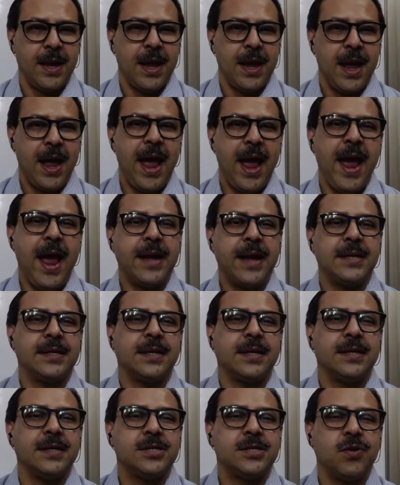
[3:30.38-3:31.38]

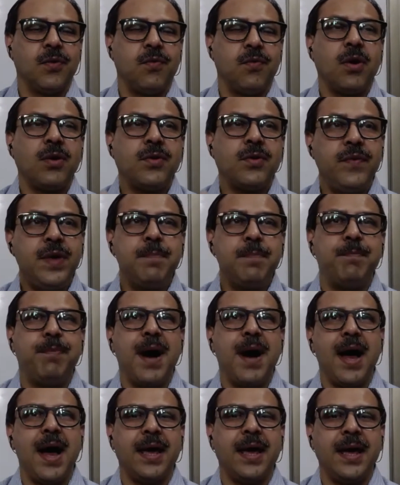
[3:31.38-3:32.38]
And so what we
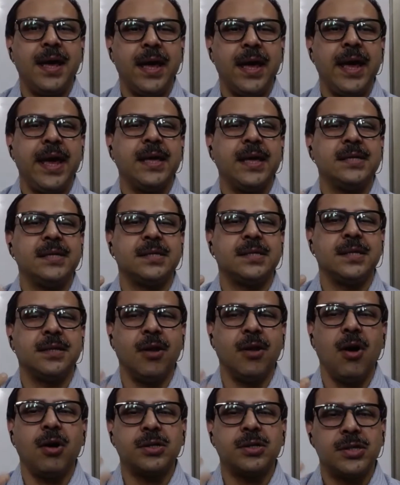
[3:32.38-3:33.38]
buy is
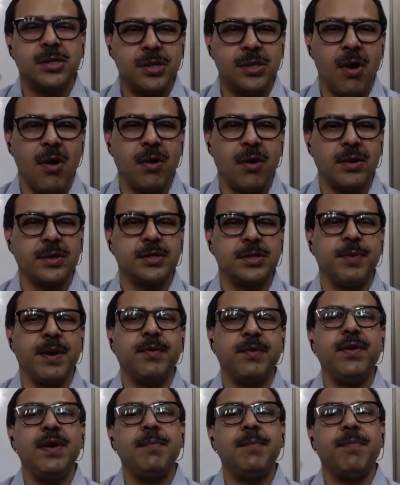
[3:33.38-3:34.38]
not songs,
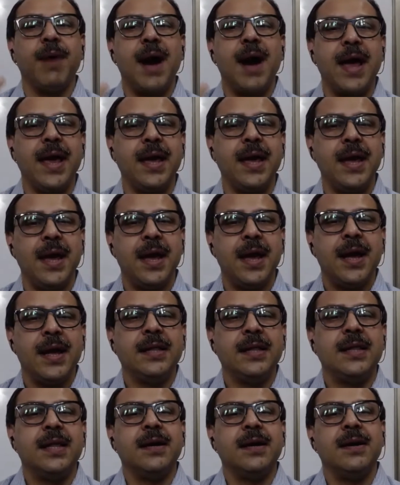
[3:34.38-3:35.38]
but we buy
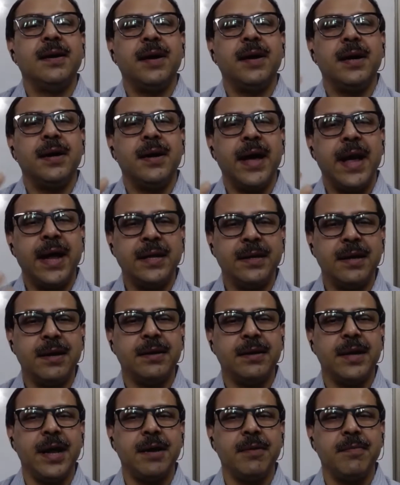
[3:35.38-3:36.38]
the
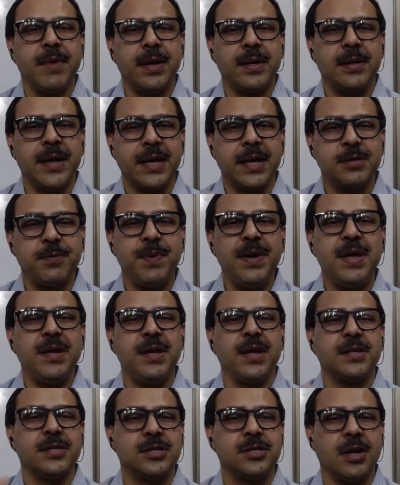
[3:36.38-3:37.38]
entertainment
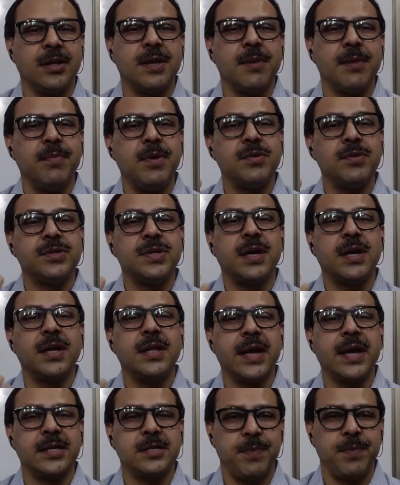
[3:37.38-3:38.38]
experience or the
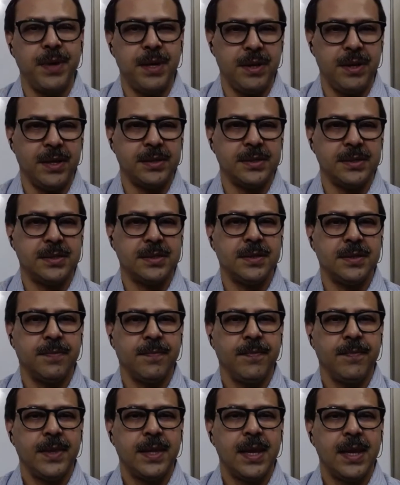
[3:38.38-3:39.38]
musical experience.
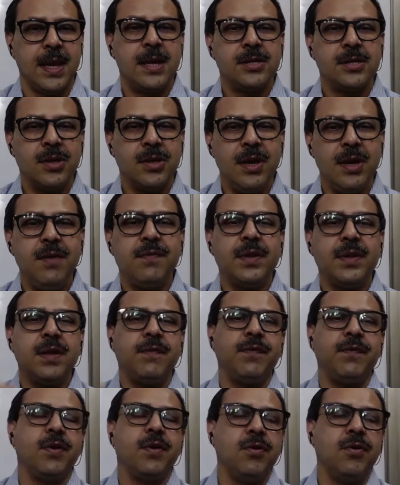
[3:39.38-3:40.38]
So even
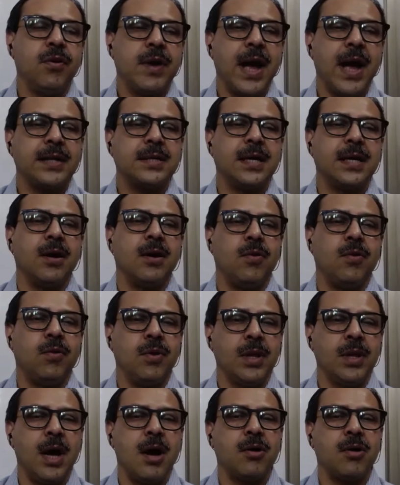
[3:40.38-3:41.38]
if you look at a
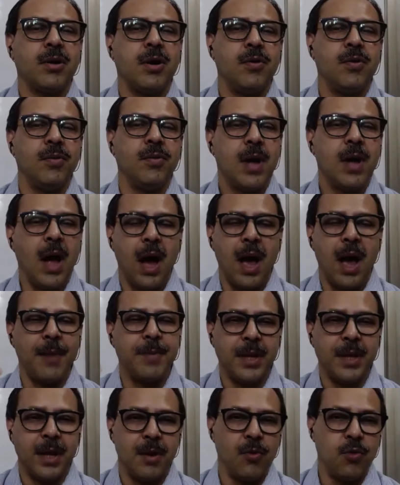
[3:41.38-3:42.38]
Ola or a
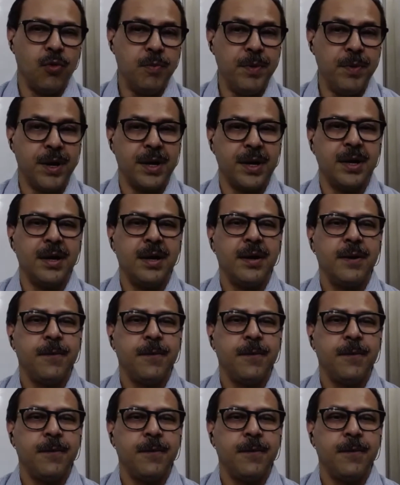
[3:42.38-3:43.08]
Uber,